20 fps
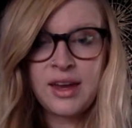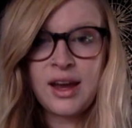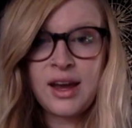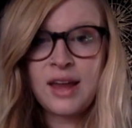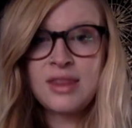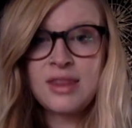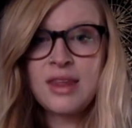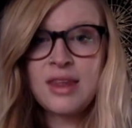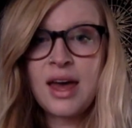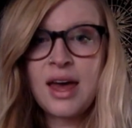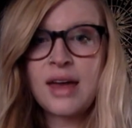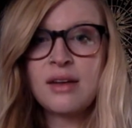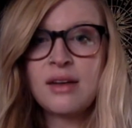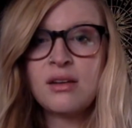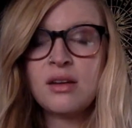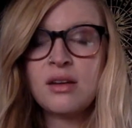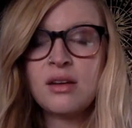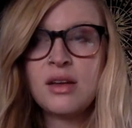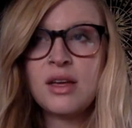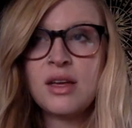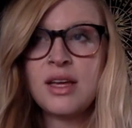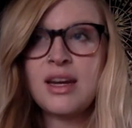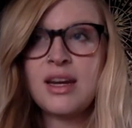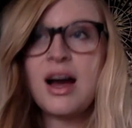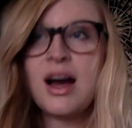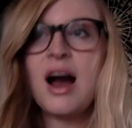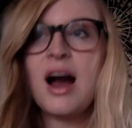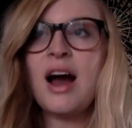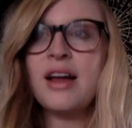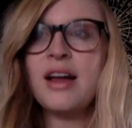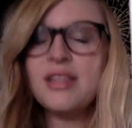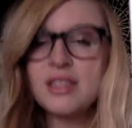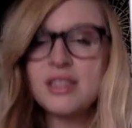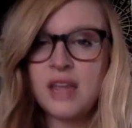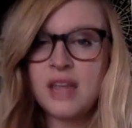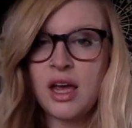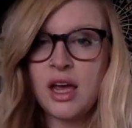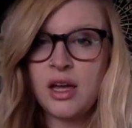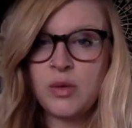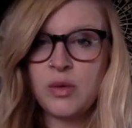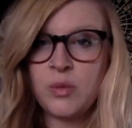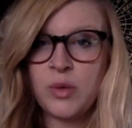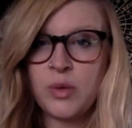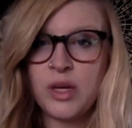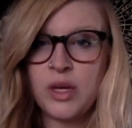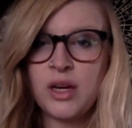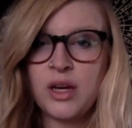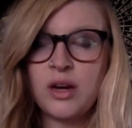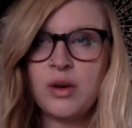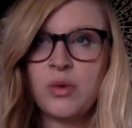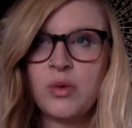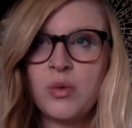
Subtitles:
and then in hindsight we